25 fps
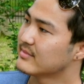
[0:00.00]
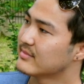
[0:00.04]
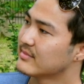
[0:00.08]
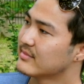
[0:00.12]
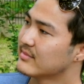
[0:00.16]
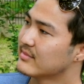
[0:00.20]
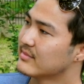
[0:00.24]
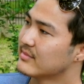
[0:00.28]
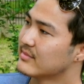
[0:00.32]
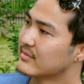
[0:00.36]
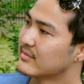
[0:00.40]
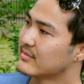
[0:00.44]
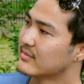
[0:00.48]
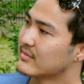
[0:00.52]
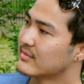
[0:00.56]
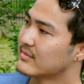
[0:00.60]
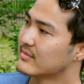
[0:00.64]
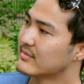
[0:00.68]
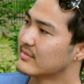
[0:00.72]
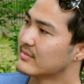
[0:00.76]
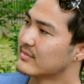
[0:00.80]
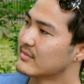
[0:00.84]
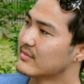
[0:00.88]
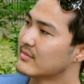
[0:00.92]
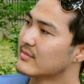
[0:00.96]

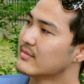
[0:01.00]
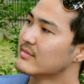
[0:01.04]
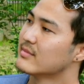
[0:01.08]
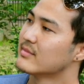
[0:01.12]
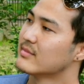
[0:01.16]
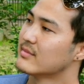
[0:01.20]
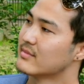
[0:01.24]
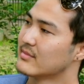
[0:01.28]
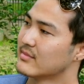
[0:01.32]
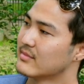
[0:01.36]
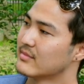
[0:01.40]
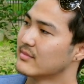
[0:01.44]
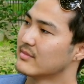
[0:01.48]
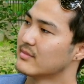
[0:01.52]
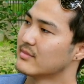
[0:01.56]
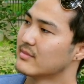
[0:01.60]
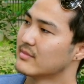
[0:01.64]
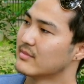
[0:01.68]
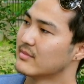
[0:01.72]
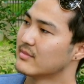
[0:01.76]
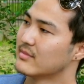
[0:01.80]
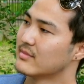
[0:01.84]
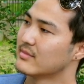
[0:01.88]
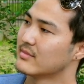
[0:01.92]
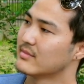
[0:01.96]

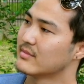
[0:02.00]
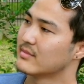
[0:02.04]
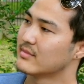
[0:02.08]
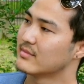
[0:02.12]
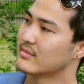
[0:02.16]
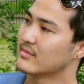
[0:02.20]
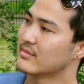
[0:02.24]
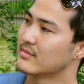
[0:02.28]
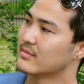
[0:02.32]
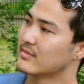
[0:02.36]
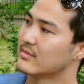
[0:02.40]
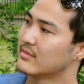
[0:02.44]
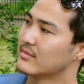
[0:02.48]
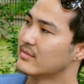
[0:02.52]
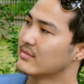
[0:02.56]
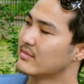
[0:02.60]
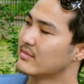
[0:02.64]
The person shown says nothing.